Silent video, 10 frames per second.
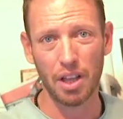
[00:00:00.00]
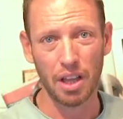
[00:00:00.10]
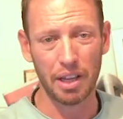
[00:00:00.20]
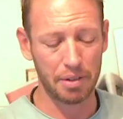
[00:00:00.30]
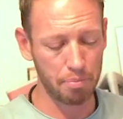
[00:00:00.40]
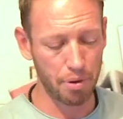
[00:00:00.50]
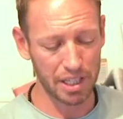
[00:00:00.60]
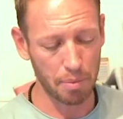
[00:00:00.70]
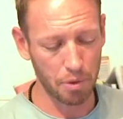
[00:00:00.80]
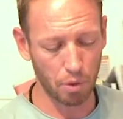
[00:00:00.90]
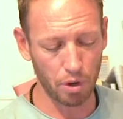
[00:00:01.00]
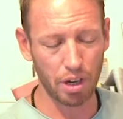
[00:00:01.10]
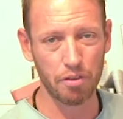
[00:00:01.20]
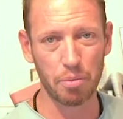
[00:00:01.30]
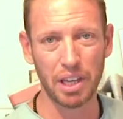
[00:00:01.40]
it picks up the audio
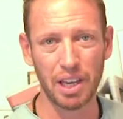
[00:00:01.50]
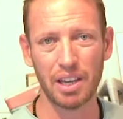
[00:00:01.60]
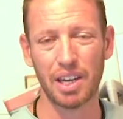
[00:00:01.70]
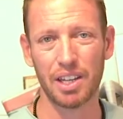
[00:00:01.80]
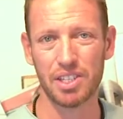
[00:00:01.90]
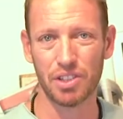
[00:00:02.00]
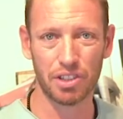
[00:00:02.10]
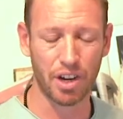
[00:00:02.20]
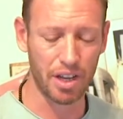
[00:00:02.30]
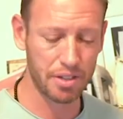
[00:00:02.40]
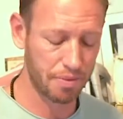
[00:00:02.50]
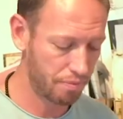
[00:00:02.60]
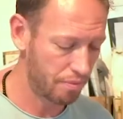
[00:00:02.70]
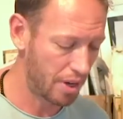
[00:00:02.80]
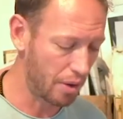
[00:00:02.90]
from here and it's not great.
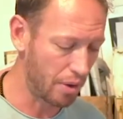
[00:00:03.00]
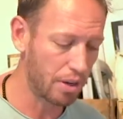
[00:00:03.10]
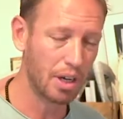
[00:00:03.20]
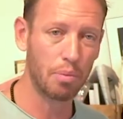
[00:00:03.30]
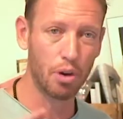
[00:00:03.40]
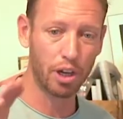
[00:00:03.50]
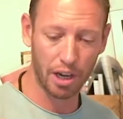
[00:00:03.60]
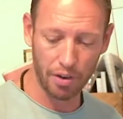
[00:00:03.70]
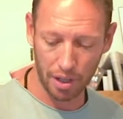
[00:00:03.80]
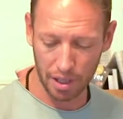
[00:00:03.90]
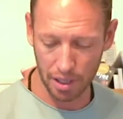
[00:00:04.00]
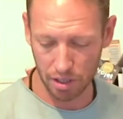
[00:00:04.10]
Anyway, I'm working around that